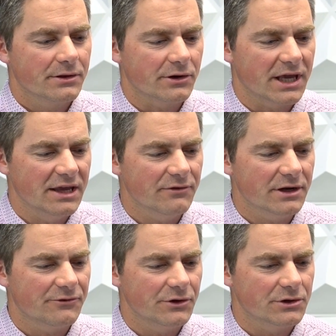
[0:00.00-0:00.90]
look,
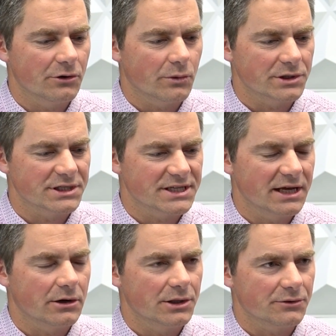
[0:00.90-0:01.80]
even if you don't want to
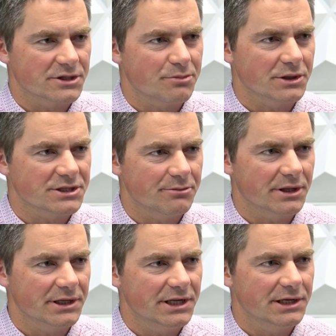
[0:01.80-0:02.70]
take on the
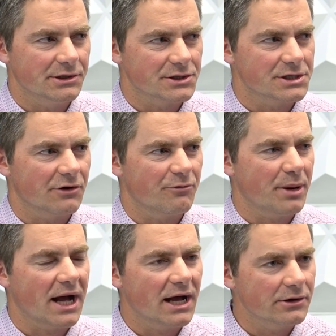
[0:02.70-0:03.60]
responsibility yourself,
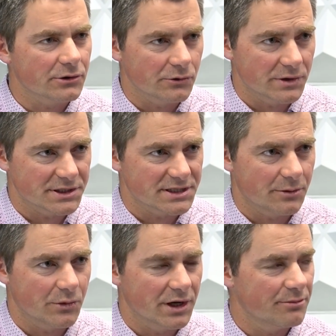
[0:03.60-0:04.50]
partner with
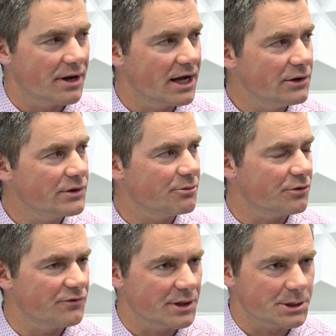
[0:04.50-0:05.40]
a
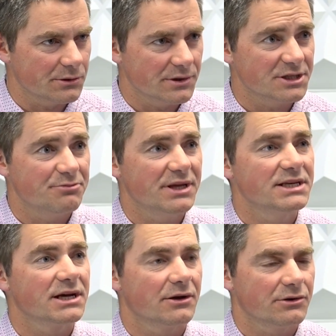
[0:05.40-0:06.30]
professional that's
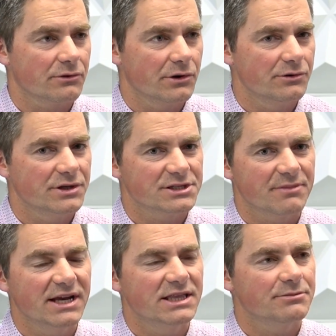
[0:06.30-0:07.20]
been down the road, that's
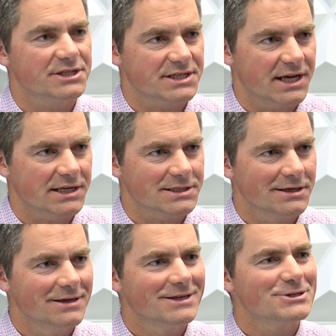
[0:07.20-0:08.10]
made the mistakes
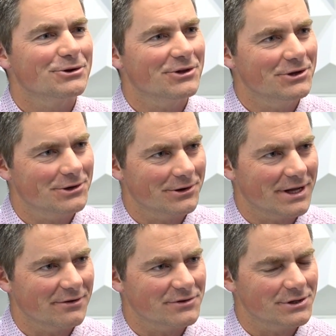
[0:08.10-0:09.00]
so that you don't
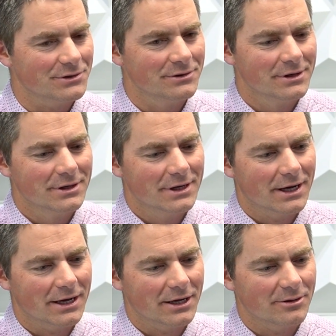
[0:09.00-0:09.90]
have to,
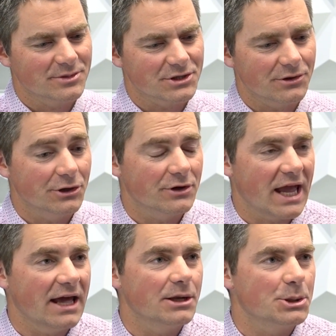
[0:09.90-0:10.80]
so that you
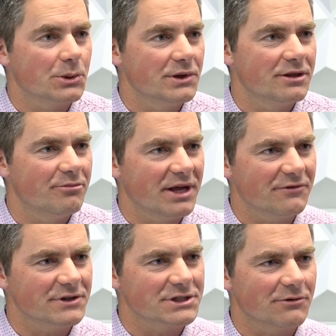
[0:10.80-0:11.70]
can enjoy the
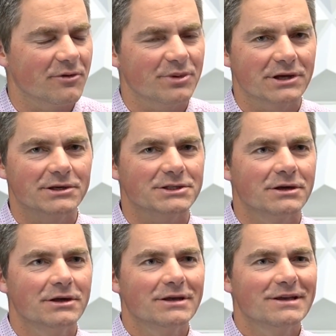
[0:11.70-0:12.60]
benefits of it. Because